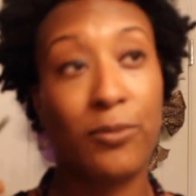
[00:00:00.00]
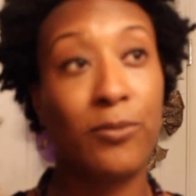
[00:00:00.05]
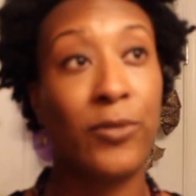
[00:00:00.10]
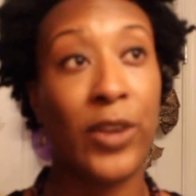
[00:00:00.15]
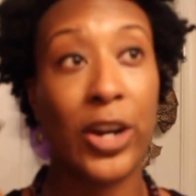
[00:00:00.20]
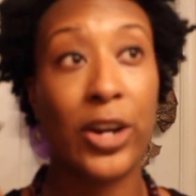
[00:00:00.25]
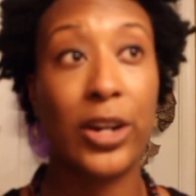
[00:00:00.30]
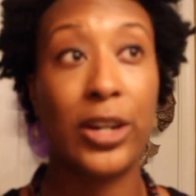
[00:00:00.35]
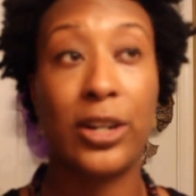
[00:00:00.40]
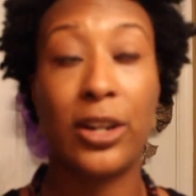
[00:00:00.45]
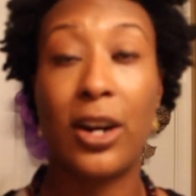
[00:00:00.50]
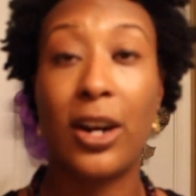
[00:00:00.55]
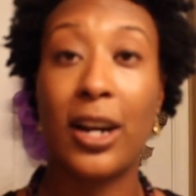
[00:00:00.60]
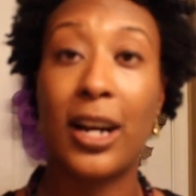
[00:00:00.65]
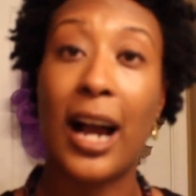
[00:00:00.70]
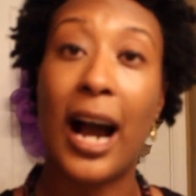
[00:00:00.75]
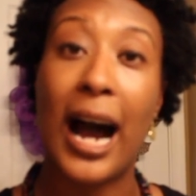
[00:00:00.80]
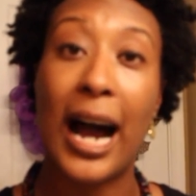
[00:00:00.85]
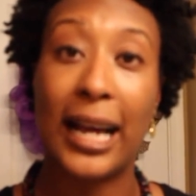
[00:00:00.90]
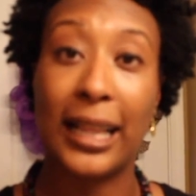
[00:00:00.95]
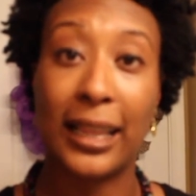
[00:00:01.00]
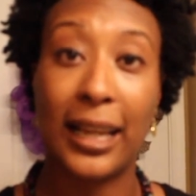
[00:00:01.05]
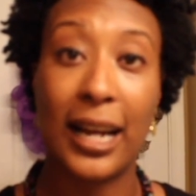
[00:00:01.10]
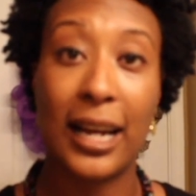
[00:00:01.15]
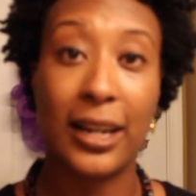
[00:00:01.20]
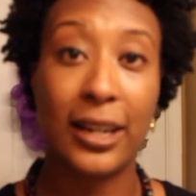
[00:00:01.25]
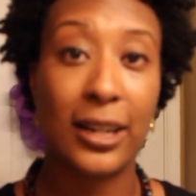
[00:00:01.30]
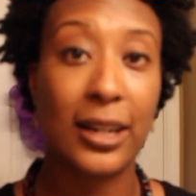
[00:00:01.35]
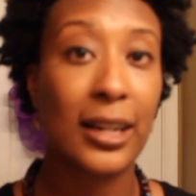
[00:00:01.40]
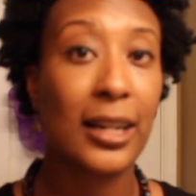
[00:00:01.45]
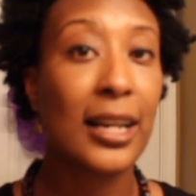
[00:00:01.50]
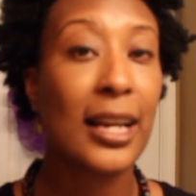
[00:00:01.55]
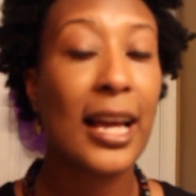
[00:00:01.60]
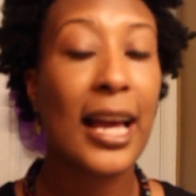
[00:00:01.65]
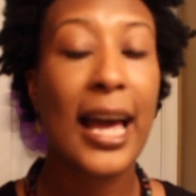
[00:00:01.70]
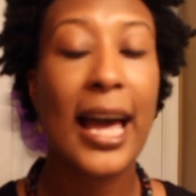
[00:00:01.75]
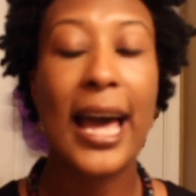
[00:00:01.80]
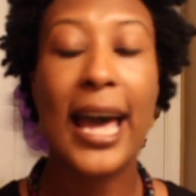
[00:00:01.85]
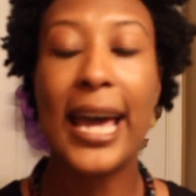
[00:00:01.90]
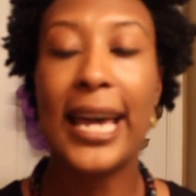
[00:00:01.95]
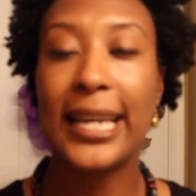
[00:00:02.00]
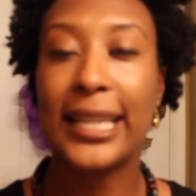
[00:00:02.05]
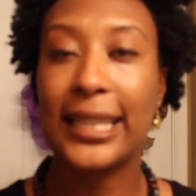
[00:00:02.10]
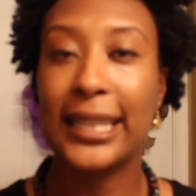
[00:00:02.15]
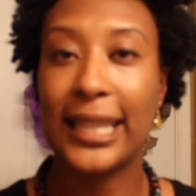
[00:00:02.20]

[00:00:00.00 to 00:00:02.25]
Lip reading: very dark eyeliner. It